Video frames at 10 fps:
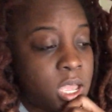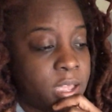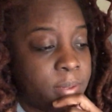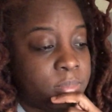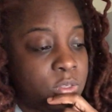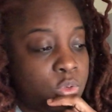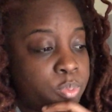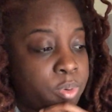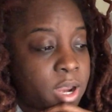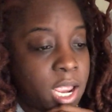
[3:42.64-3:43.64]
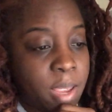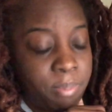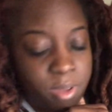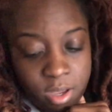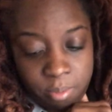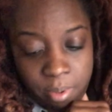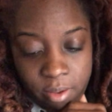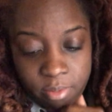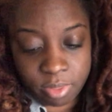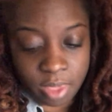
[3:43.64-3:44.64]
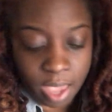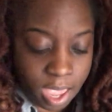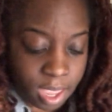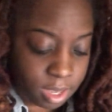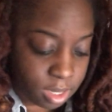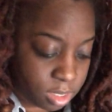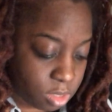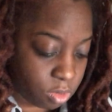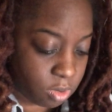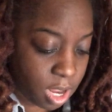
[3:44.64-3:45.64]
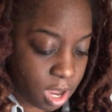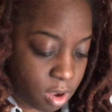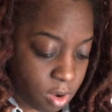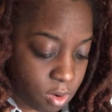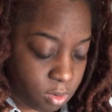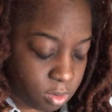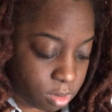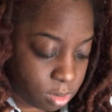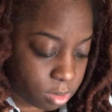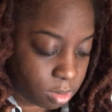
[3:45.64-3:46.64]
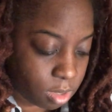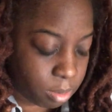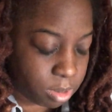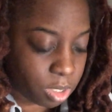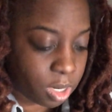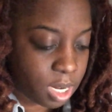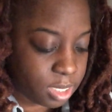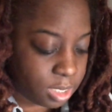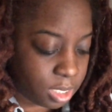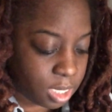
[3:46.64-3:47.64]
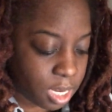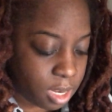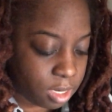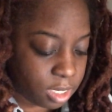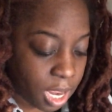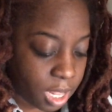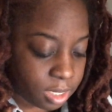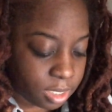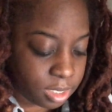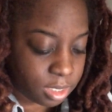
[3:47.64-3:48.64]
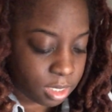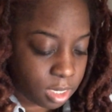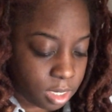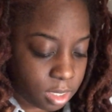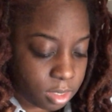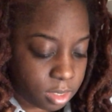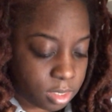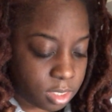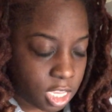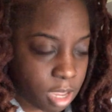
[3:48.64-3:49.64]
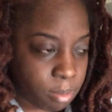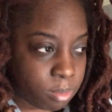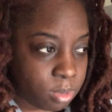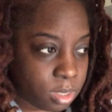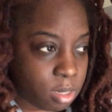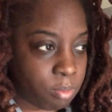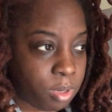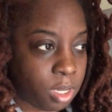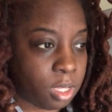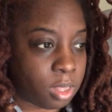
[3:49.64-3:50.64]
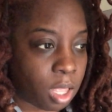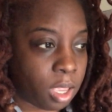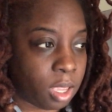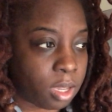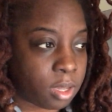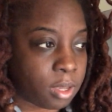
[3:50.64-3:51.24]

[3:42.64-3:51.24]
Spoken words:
I'm super happy about that. So now I'm starting to see that Dallas seems to be, like,